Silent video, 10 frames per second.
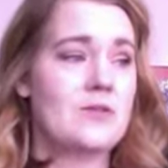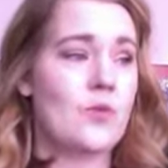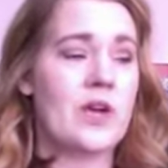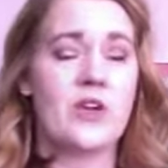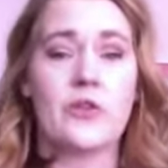in
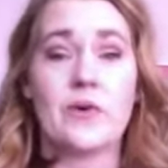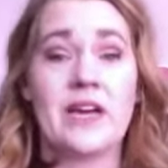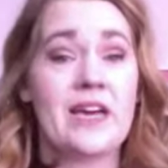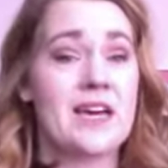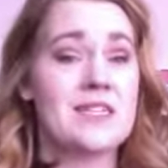week
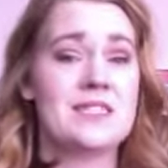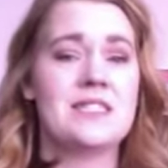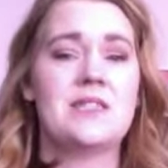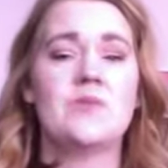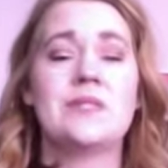3 and
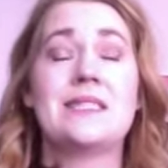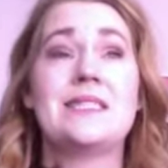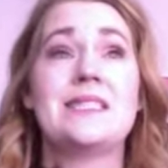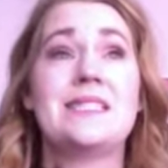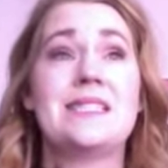was
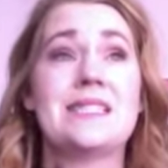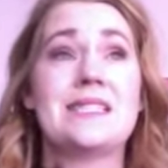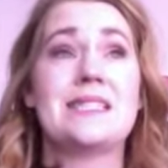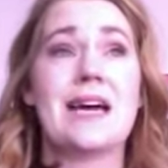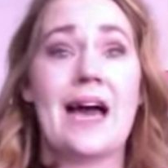
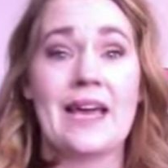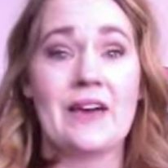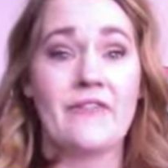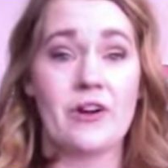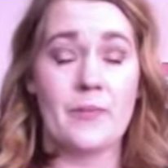
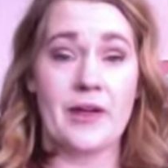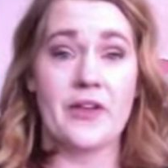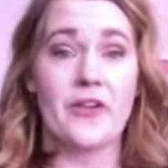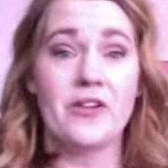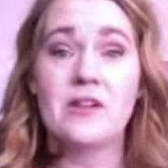dying for a
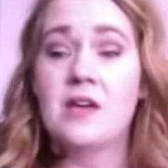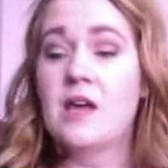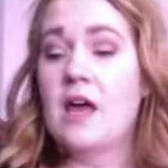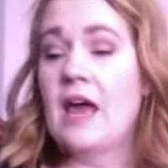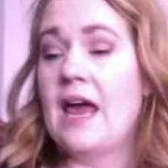pickle,
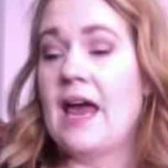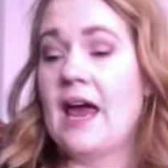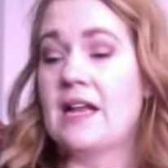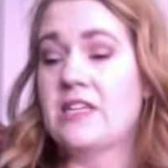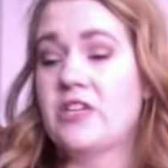
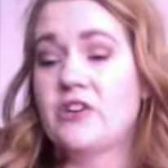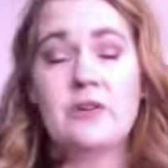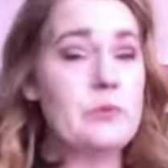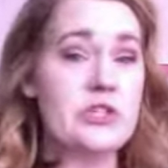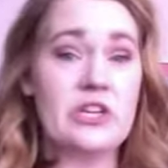and you're
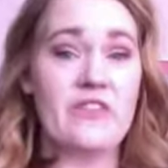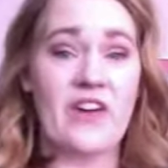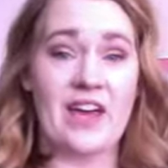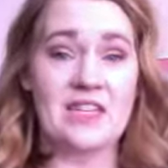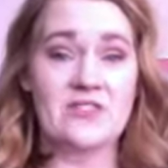in mushy
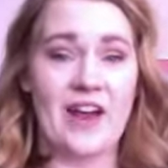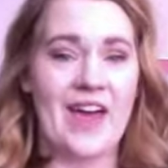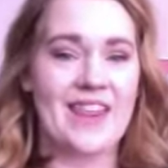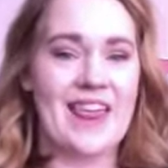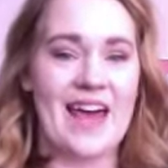phase
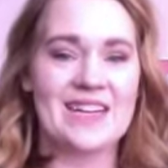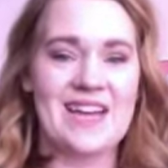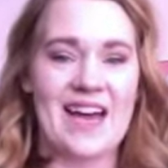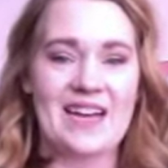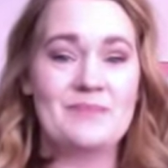right at that
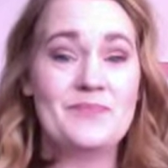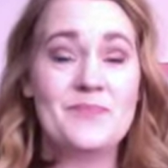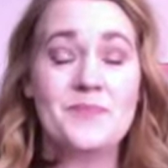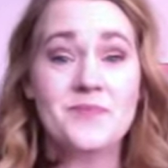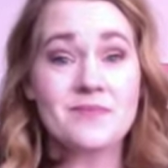time.
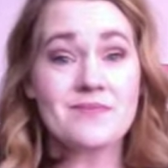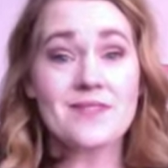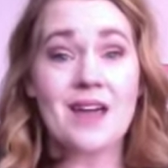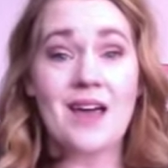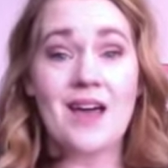
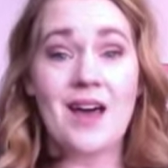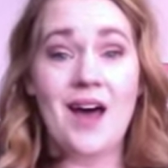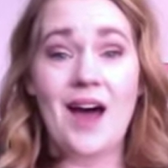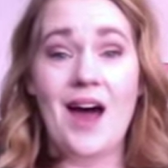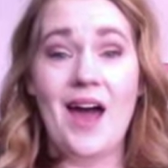
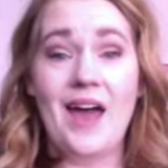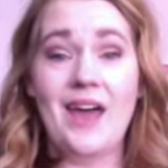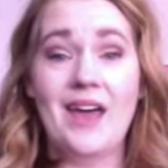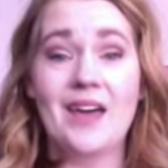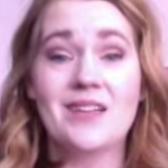
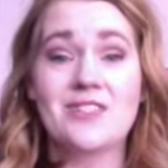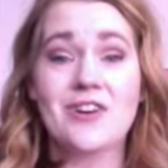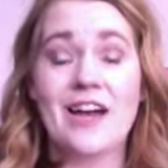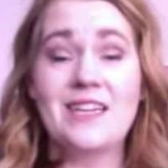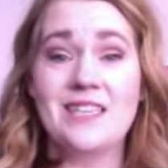I
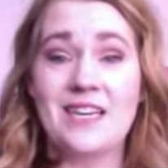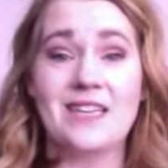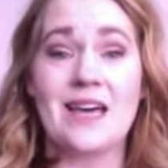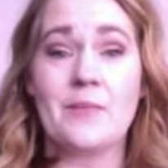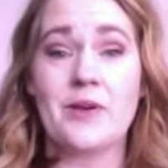tried to
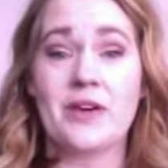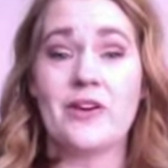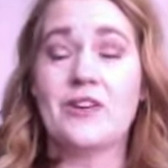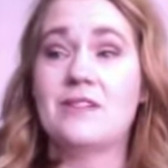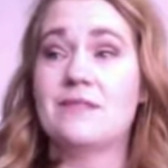eat that
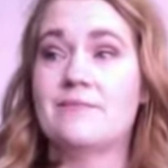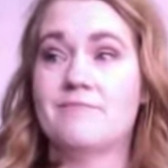pickle.